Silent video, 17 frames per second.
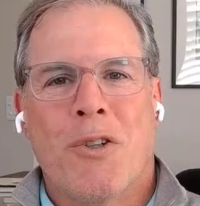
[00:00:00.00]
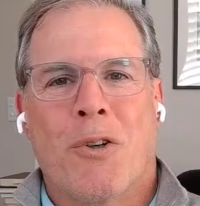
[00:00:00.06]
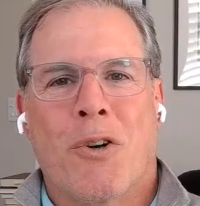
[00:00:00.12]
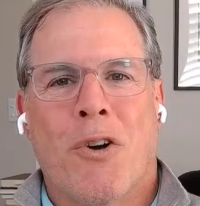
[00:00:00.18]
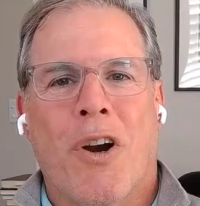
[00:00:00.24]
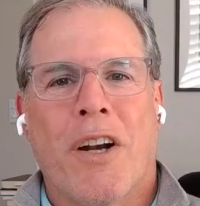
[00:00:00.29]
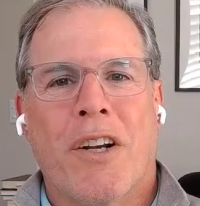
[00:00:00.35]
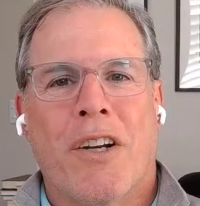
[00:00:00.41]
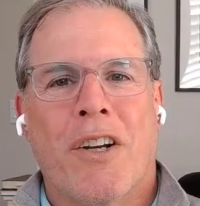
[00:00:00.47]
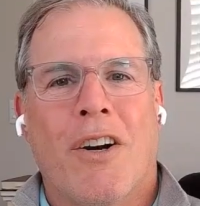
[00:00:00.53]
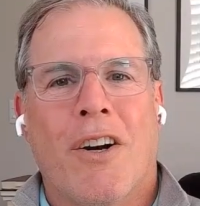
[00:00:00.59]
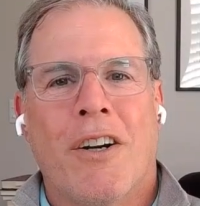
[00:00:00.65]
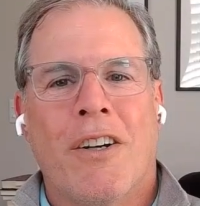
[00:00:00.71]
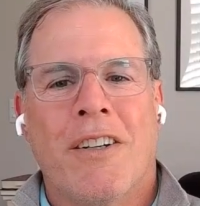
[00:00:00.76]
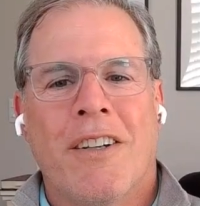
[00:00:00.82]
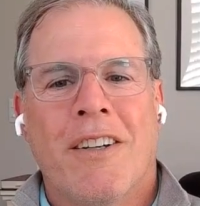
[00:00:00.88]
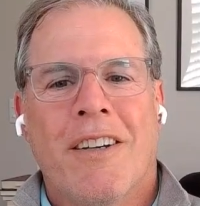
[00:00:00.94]
your credit
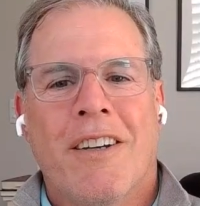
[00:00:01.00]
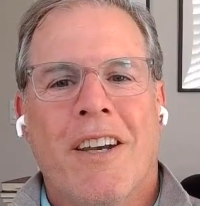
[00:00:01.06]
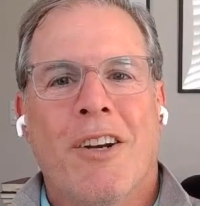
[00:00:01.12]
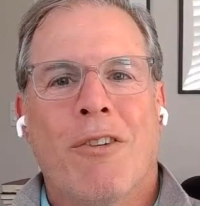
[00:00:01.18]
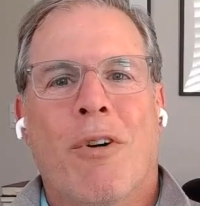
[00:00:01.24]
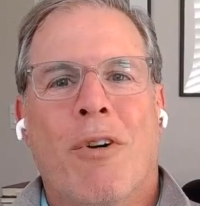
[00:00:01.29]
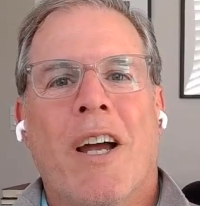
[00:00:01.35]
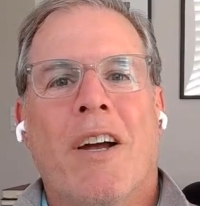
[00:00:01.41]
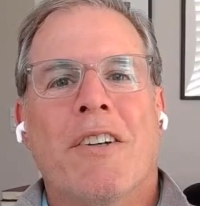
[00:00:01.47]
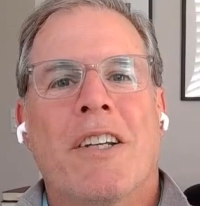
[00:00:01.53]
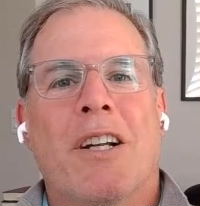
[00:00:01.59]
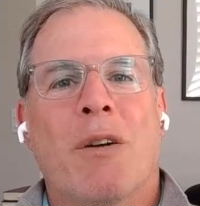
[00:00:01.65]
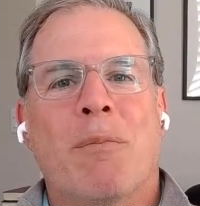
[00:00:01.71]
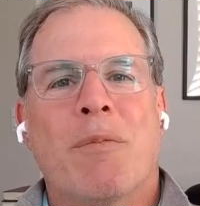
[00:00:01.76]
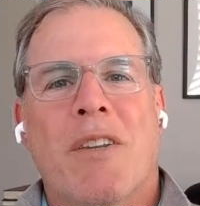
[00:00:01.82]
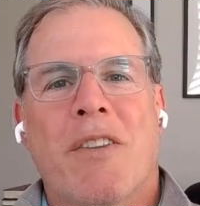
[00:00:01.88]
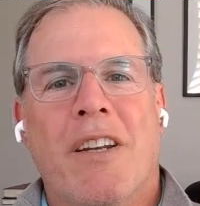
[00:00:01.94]
card, it rounded
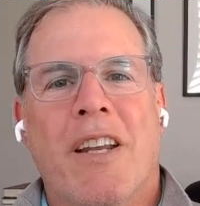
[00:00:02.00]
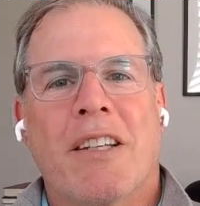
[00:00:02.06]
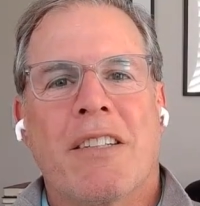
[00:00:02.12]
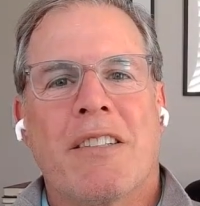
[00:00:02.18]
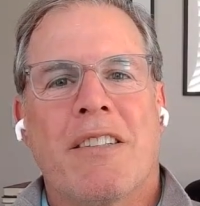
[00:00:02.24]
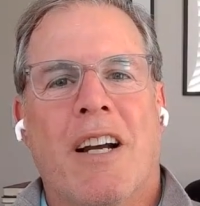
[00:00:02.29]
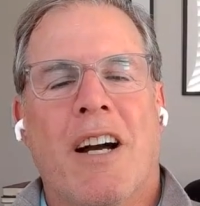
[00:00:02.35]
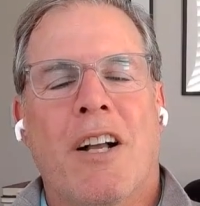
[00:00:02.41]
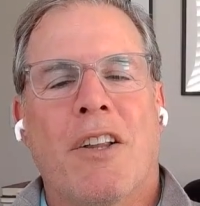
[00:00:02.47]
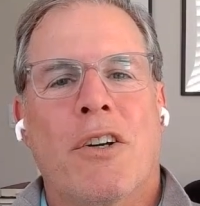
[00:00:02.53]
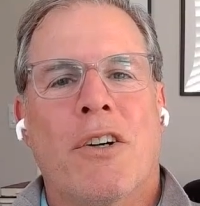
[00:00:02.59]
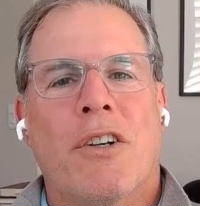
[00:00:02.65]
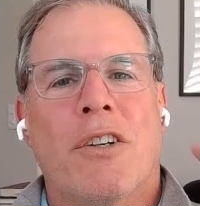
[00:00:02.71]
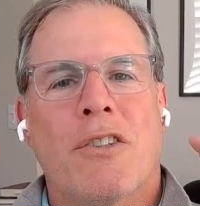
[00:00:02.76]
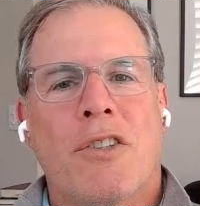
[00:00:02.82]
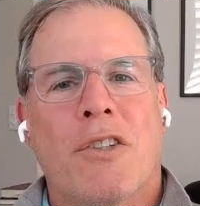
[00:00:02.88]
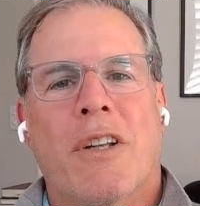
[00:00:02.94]
up to the next
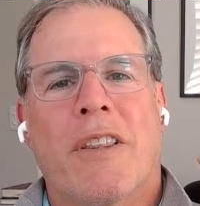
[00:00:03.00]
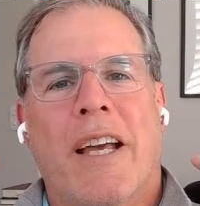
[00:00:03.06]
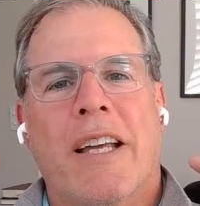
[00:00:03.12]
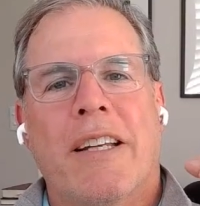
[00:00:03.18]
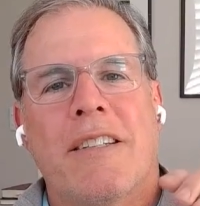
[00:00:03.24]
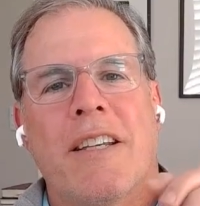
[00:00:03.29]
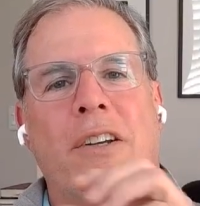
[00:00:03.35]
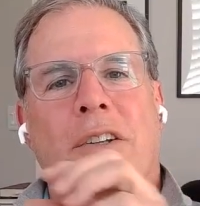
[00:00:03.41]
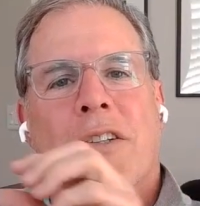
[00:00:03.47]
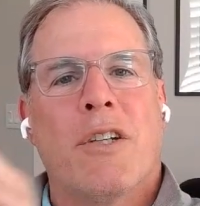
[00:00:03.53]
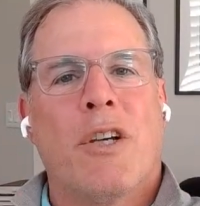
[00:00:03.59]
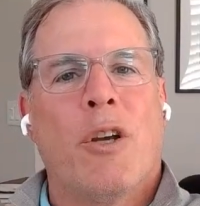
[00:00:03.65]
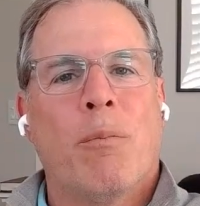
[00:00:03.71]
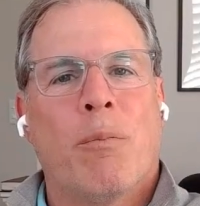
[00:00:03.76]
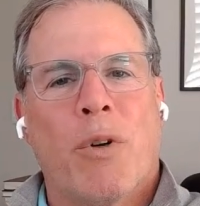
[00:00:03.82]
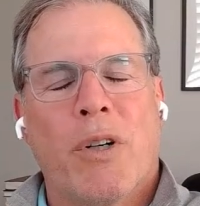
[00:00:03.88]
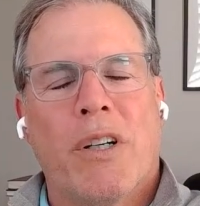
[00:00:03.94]
dollar, took that delta
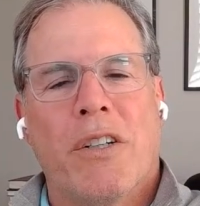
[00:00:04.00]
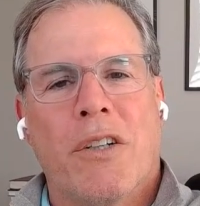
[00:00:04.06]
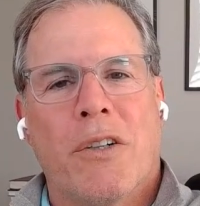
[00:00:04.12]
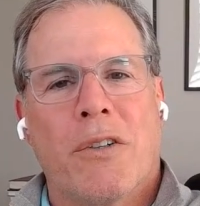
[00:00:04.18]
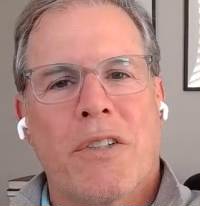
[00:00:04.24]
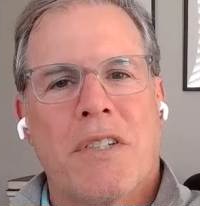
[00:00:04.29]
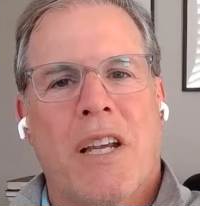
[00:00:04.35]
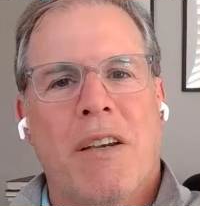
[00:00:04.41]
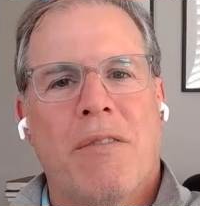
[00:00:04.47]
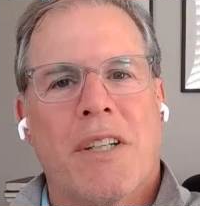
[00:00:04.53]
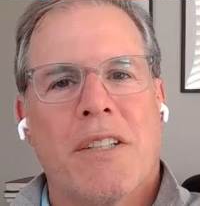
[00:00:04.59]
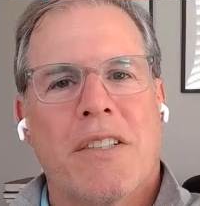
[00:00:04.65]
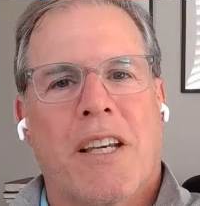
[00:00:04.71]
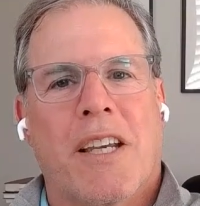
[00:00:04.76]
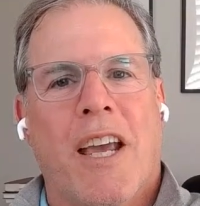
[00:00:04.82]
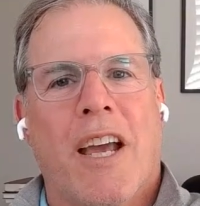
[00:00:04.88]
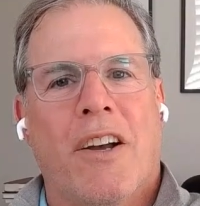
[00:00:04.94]
and put it in your savings
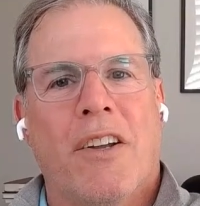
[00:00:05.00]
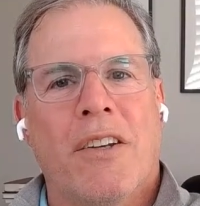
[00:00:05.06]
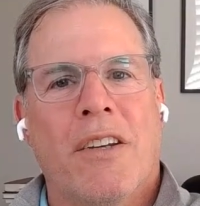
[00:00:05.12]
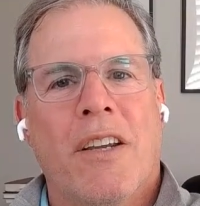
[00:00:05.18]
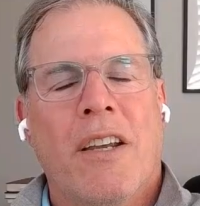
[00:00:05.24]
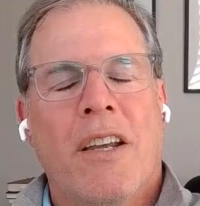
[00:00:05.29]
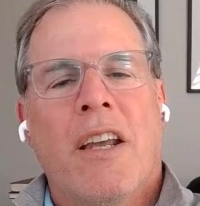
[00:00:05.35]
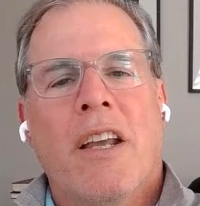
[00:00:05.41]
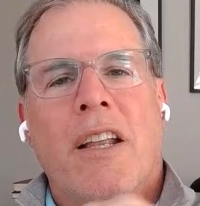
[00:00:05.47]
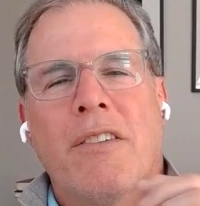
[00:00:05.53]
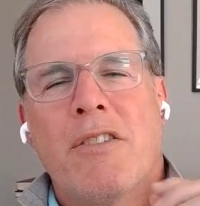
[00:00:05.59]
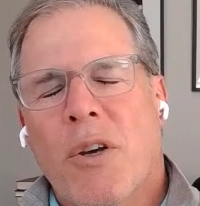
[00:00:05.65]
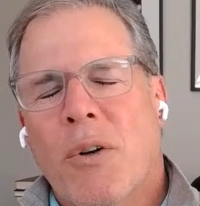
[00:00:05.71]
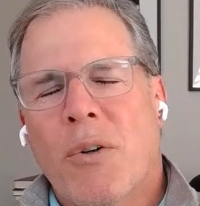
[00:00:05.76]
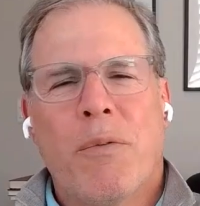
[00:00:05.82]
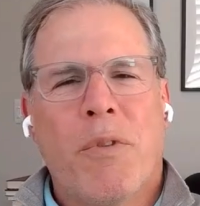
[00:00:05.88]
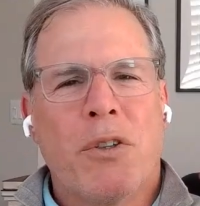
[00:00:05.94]
account.
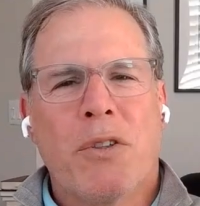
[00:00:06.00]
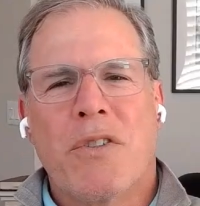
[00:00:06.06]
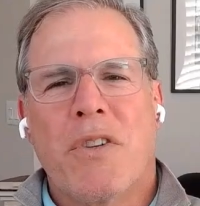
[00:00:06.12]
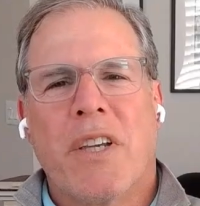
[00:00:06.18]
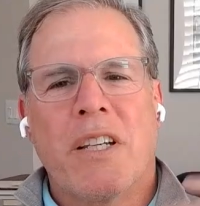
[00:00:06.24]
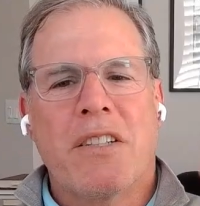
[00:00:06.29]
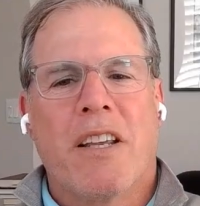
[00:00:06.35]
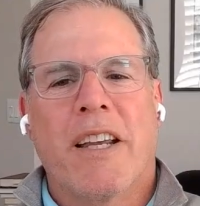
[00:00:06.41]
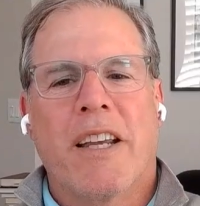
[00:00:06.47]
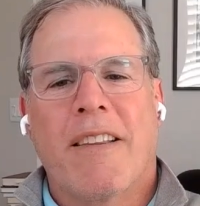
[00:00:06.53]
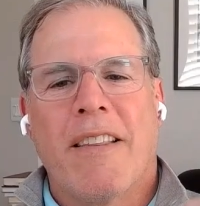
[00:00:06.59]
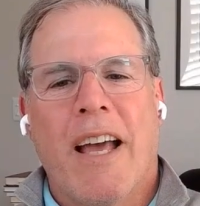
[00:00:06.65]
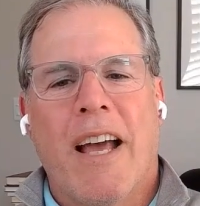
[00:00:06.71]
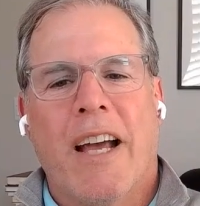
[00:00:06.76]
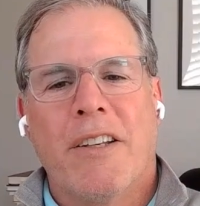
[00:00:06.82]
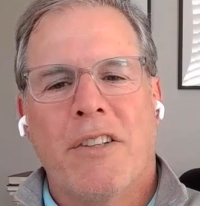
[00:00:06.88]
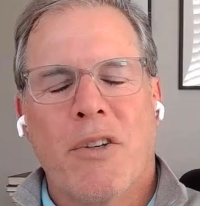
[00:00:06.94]
So there's things like
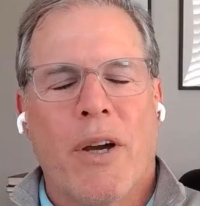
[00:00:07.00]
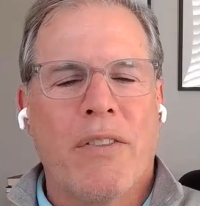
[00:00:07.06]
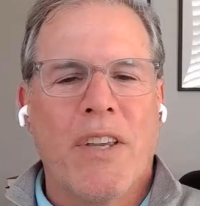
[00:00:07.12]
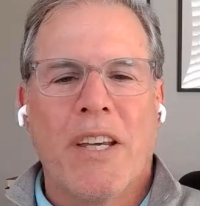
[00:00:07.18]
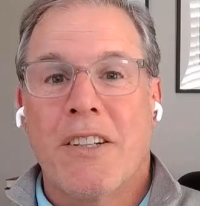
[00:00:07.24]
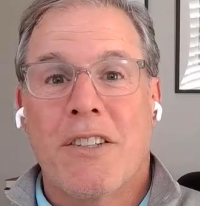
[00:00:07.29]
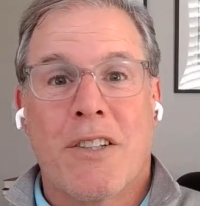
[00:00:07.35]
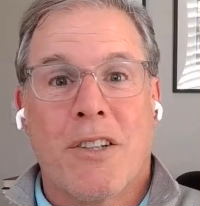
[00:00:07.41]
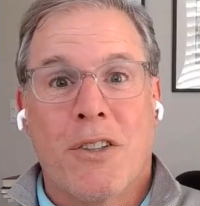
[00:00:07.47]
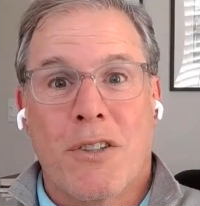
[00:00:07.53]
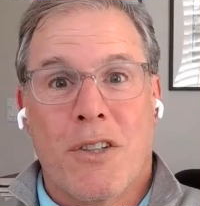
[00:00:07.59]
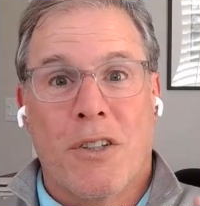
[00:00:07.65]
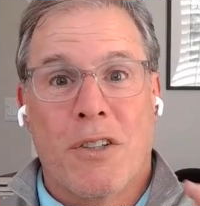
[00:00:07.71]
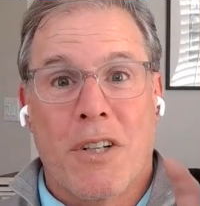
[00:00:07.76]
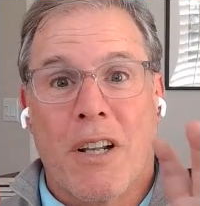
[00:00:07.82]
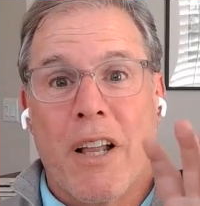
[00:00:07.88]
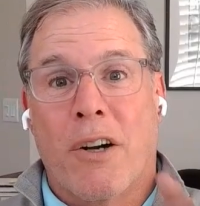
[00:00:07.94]
that. So I think there's
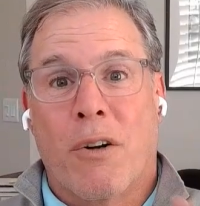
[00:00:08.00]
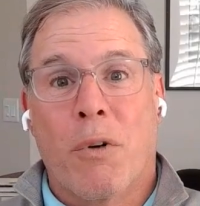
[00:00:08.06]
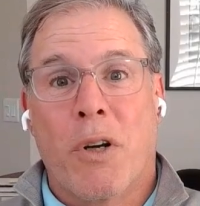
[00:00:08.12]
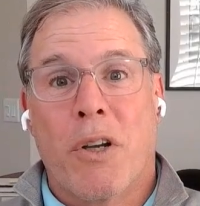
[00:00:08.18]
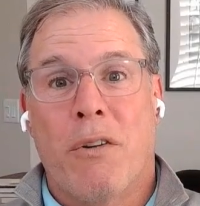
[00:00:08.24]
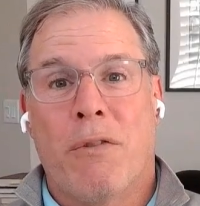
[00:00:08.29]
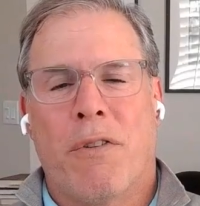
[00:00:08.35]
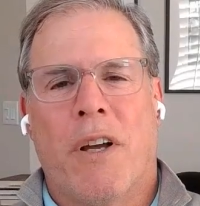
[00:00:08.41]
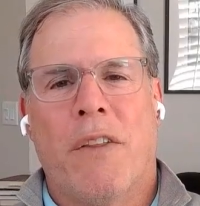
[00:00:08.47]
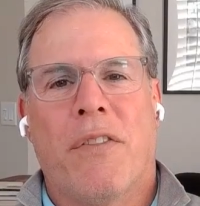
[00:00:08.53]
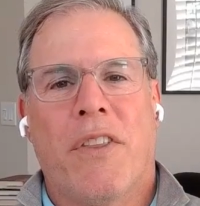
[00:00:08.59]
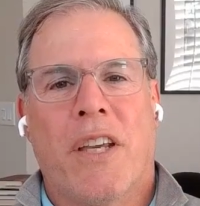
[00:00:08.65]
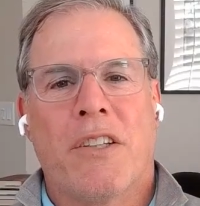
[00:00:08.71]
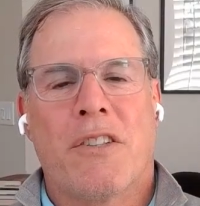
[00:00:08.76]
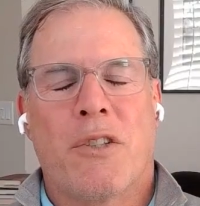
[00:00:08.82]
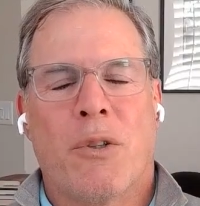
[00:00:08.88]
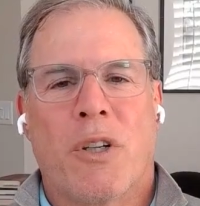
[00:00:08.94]
a lot of really fun
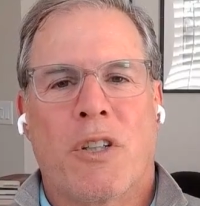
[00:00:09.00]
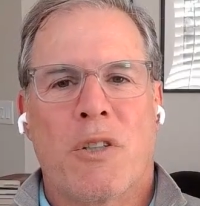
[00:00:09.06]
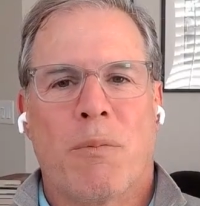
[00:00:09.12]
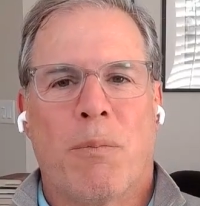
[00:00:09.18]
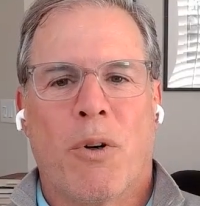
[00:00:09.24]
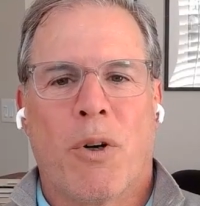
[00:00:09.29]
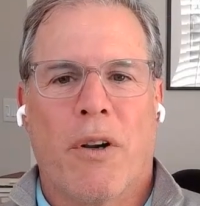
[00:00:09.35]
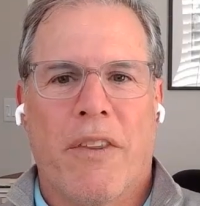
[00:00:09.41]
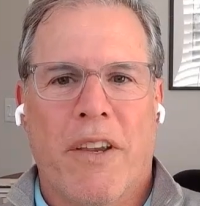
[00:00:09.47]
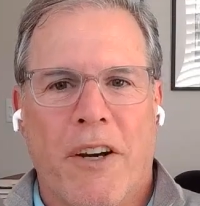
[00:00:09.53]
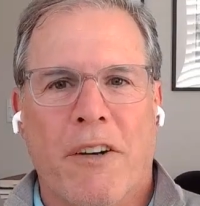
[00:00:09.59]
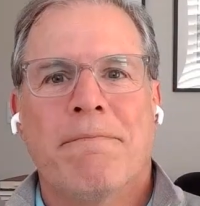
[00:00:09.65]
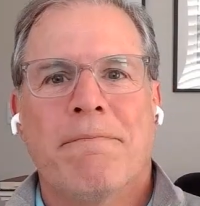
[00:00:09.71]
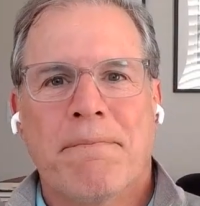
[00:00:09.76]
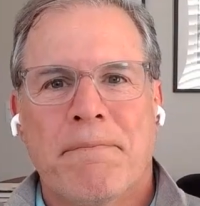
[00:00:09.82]
things to explore there.